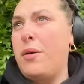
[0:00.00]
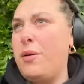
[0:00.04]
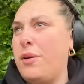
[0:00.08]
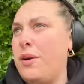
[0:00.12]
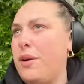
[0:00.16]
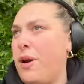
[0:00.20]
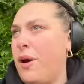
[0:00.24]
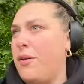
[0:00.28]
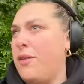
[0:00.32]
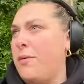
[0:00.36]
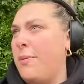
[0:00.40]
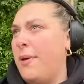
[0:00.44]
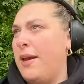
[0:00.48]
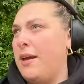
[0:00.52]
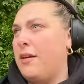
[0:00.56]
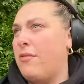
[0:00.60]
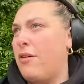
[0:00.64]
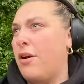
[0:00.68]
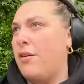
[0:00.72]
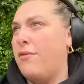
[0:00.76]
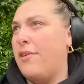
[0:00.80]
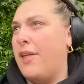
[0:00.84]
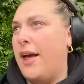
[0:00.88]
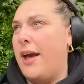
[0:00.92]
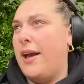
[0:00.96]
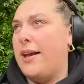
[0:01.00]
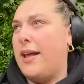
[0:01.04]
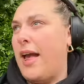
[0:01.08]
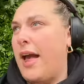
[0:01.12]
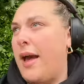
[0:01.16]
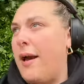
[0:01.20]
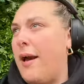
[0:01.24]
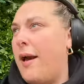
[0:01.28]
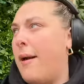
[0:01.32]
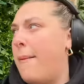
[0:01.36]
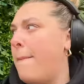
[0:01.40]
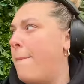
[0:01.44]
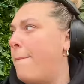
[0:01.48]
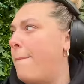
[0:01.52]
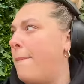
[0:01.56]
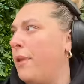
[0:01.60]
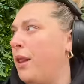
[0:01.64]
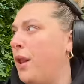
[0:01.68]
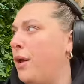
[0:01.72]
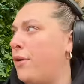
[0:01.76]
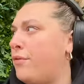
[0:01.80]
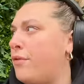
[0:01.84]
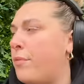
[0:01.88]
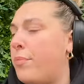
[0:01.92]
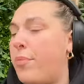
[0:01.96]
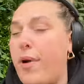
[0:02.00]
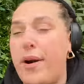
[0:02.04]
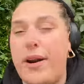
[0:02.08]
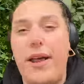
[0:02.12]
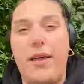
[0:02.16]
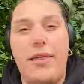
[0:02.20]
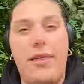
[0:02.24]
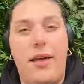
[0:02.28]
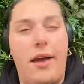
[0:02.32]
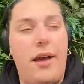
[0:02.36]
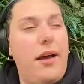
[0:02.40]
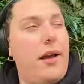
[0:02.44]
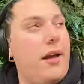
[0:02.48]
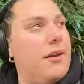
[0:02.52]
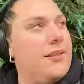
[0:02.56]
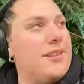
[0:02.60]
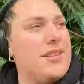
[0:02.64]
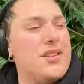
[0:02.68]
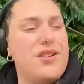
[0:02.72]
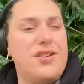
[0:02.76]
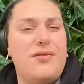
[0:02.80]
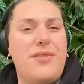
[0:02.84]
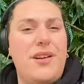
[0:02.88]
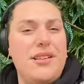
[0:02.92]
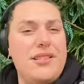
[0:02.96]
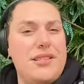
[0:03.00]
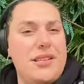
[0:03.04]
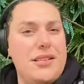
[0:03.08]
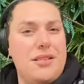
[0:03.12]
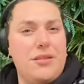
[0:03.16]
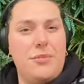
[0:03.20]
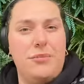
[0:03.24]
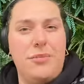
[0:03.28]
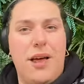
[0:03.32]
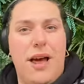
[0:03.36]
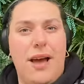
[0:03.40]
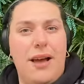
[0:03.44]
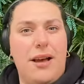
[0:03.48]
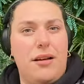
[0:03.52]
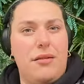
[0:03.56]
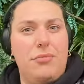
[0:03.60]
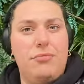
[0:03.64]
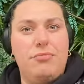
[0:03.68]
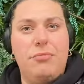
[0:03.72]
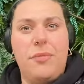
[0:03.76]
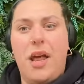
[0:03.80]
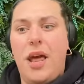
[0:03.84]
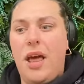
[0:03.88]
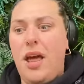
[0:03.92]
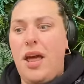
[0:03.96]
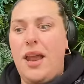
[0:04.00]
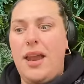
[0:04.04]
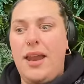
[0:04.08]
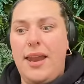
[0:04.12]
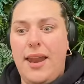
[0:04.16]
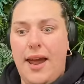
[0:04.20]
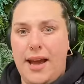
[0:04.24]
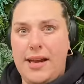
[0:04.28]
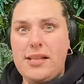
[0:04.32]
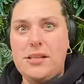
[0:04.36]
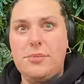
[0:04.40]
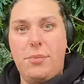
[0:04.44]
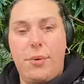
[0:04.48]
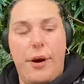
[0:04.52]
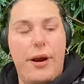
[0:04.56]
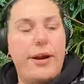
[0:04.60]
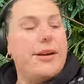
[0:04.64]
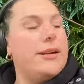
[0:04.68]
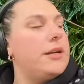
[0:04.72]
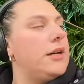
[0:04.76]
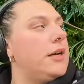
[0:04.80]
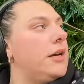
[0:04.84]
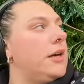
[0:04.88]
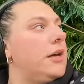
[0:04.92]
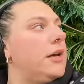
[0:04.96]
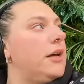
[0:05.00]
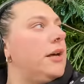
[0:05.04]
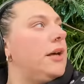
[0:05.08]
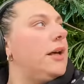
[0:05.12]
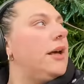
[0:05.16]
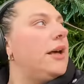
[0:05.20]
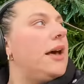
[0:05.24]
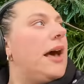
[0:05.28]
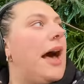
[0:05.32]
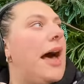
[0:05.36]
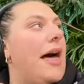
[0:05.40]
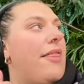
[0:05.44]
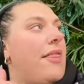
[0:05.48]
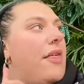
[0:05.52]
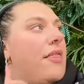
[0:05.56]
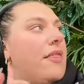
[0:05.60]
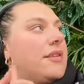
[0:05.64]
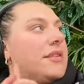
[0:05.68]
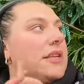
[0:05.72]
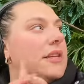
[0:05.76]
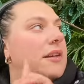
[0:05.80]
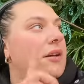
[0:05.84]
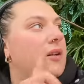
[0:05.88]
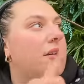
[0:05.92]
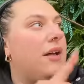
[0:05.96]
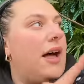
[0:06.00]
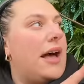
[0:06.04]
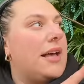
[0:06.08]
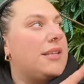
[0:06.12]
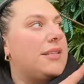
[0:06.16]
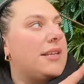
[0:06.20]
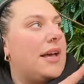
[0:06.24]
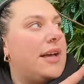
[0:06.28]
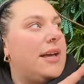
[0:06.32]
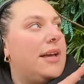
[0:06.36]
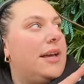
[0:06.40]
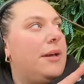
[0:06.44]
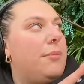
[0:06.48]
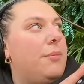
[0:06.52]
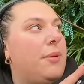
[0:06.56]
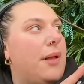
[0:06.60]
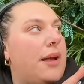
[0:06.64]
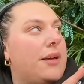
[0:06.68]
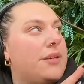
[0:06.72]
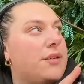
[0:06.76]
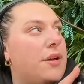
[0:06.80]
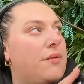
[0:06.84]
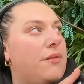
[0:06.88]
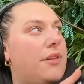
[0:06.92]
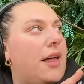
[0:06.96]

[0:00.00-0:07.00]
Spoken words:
gonna go to the bakery over there, get a loaf of bread, I think, because I just fancy some like nice bread. And then there's a little acai place over